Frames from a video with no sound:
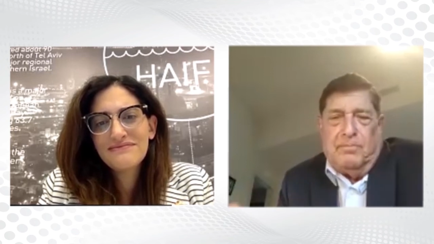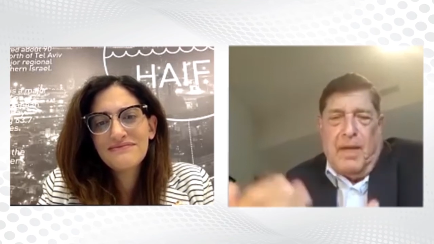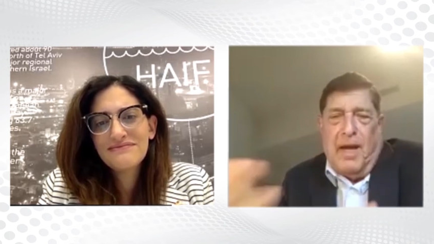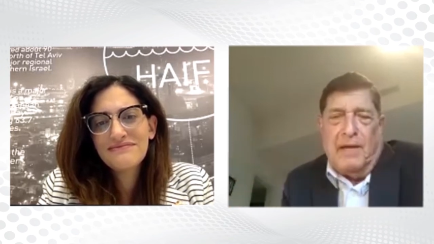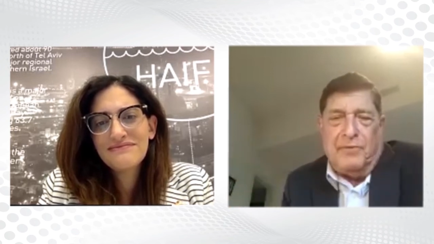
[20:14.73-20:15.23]

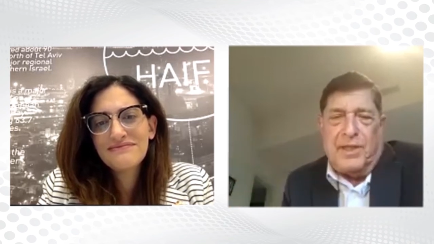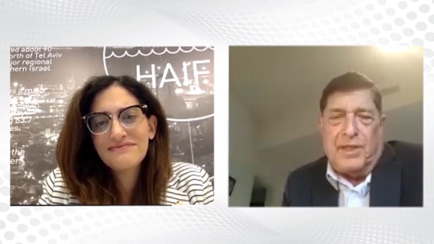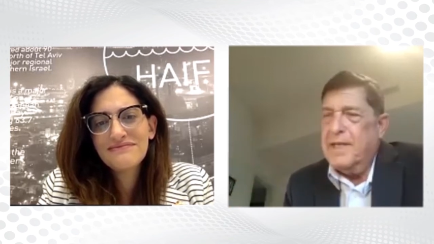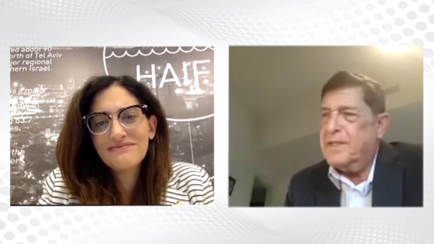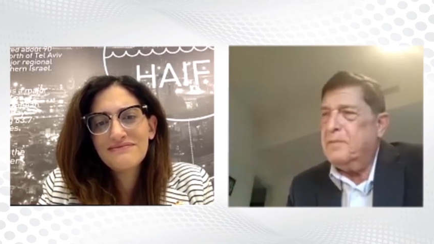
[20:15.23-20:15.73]

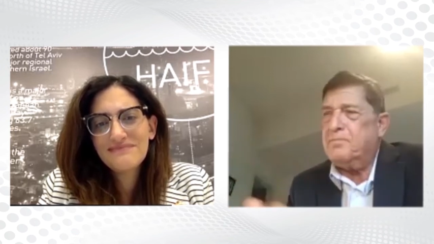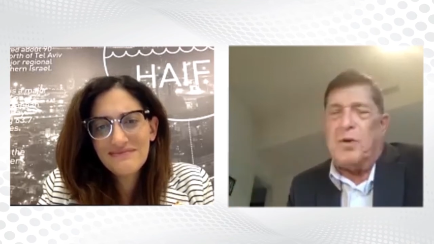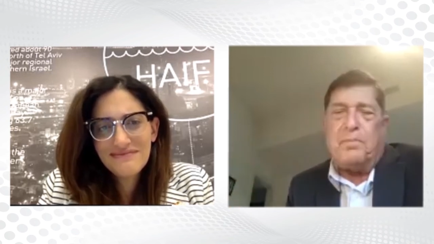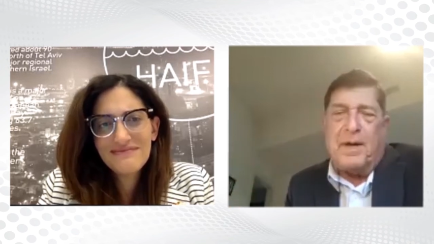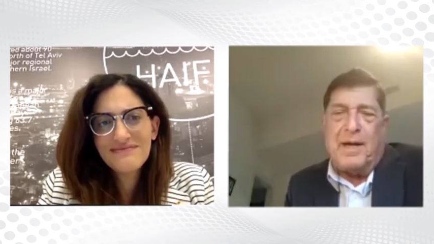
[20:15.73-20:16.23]
Speaker 1: advertising,
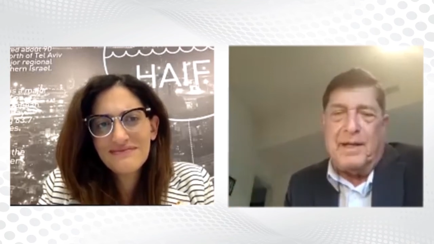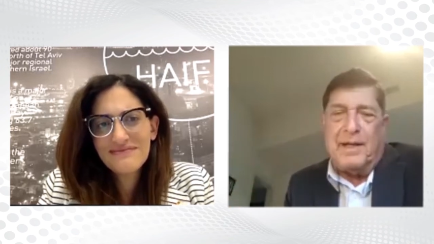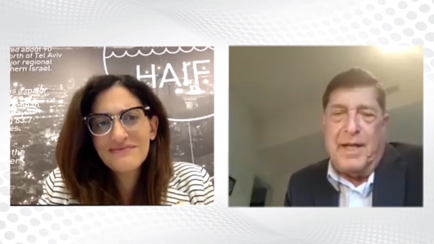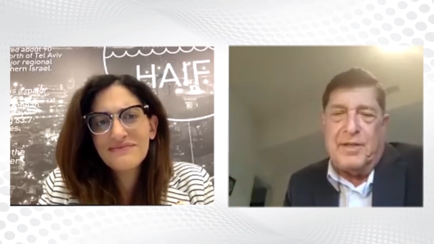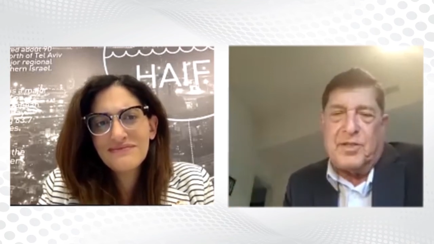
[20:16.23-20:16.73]
propaganda,
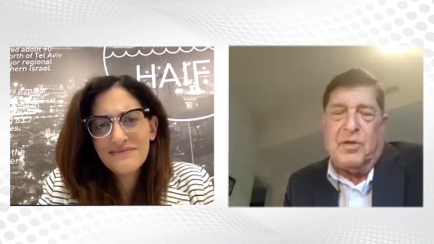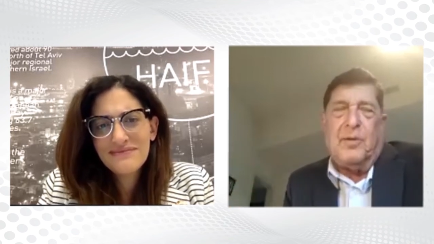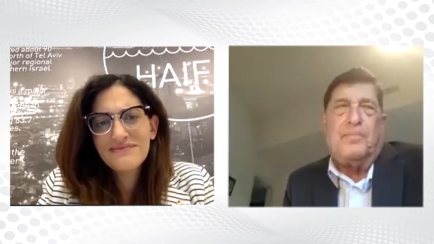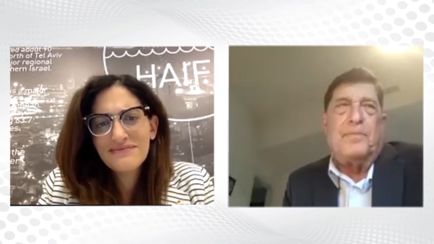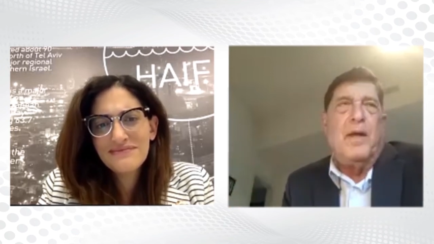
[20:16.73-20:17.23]
and so on.
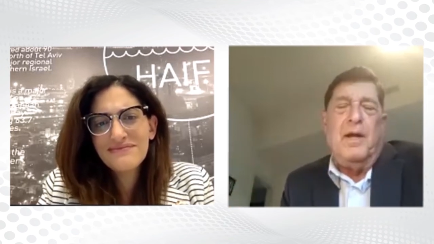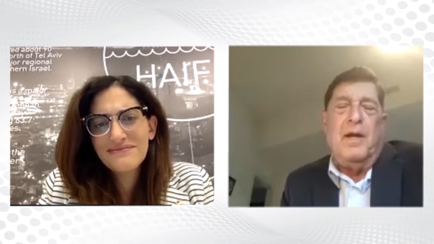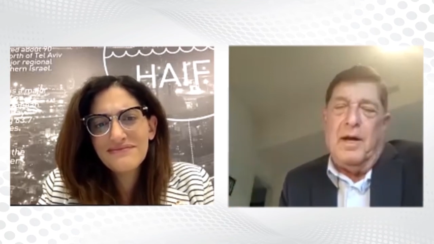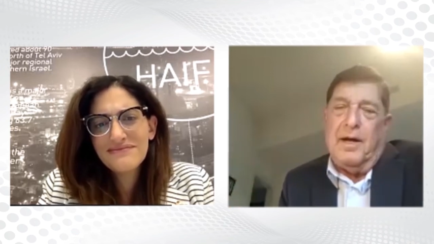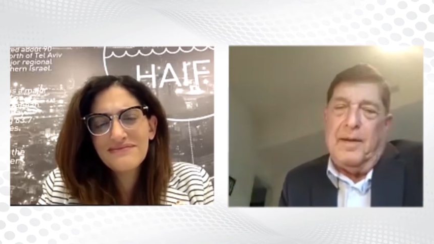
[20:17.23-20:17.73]

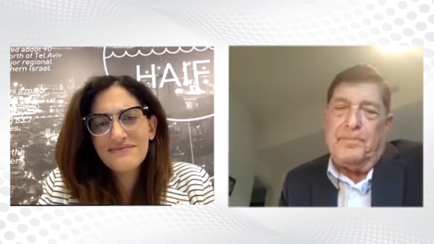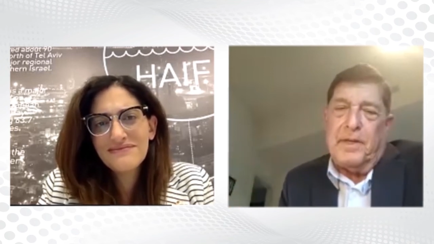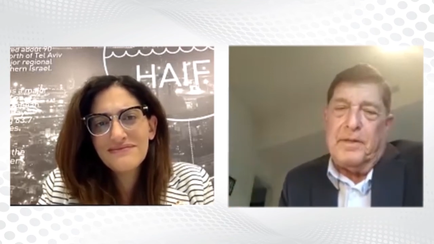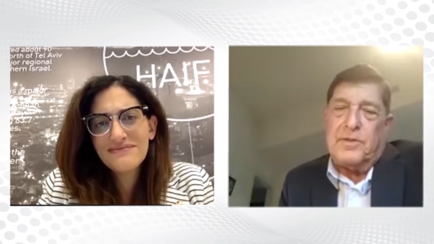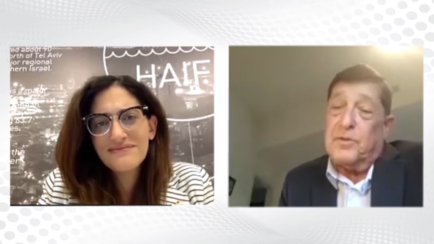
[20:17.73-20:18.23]
Um,
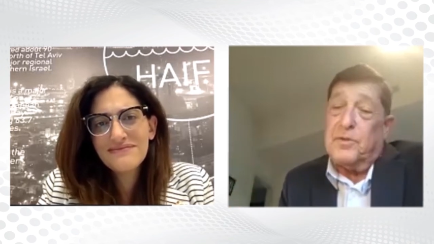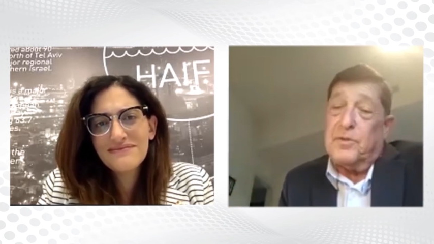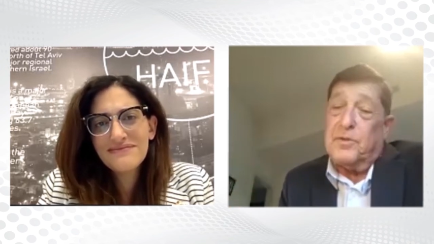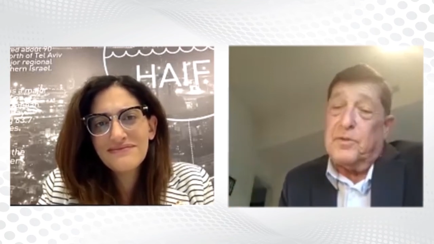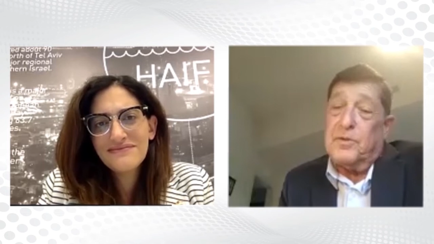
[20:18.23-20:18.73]
so the way
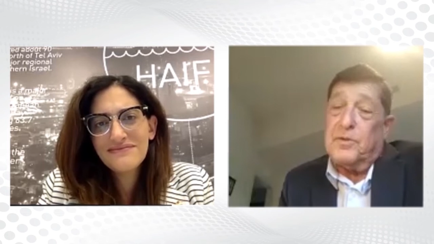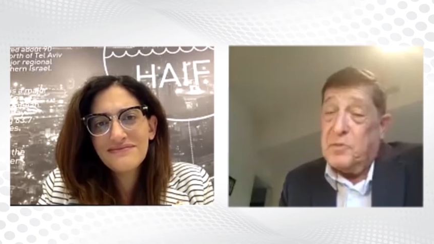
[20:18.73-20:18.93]
Trump is